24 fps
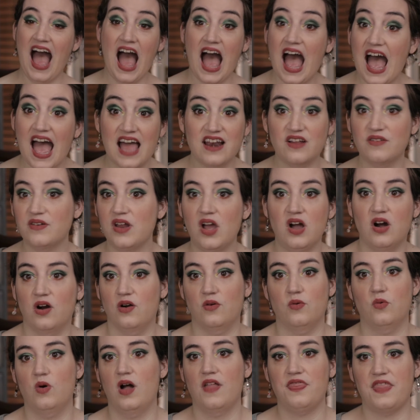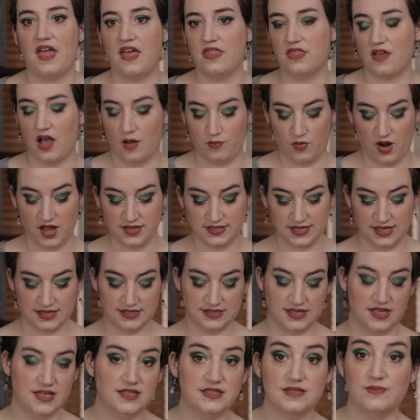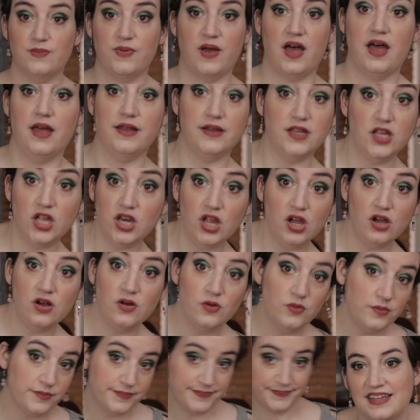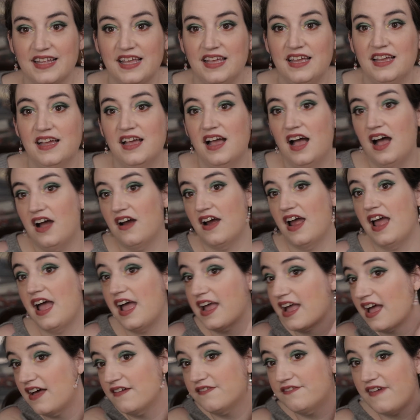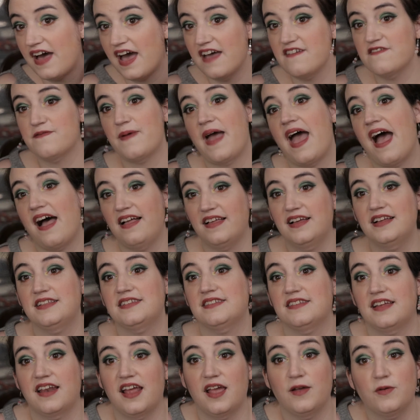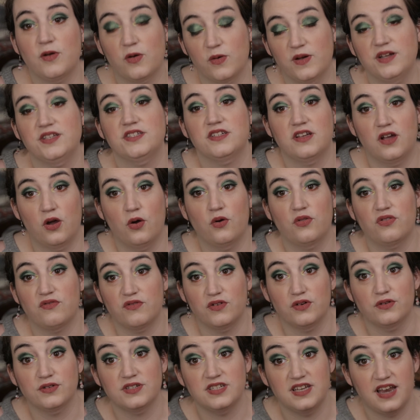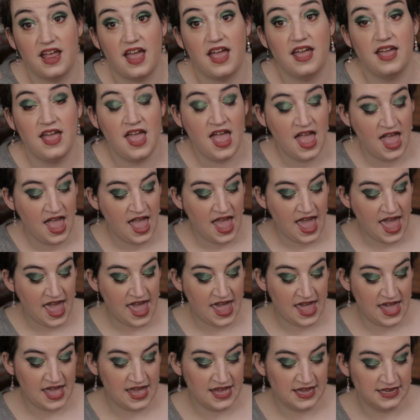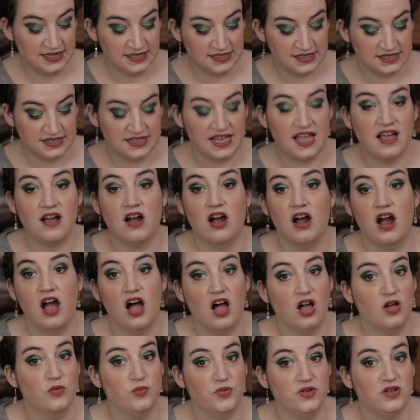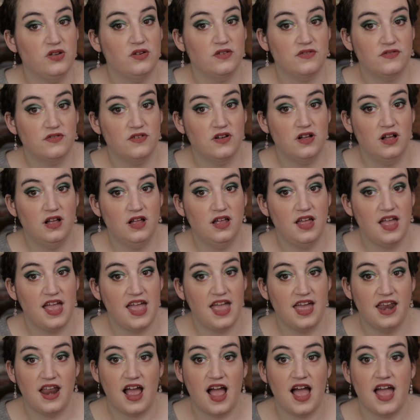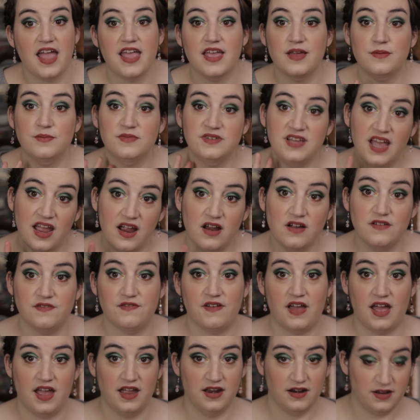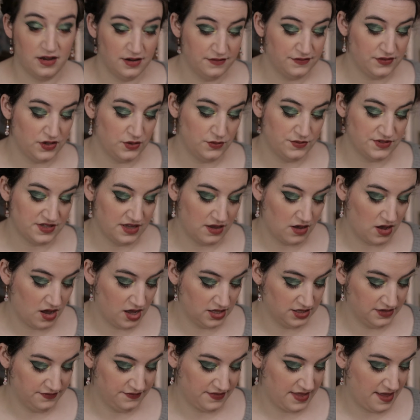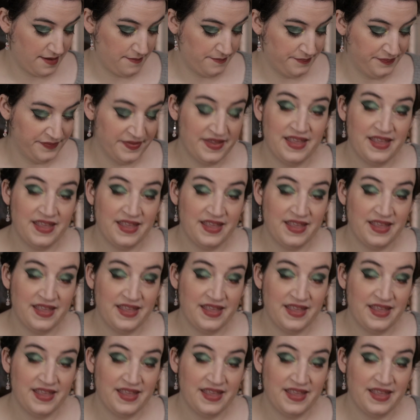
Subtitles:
I don't know what that thought process is, but you know, all right, I got 5 palettes that I'm going to go through today, and they are all beautiful, and I am terrified of using all of them.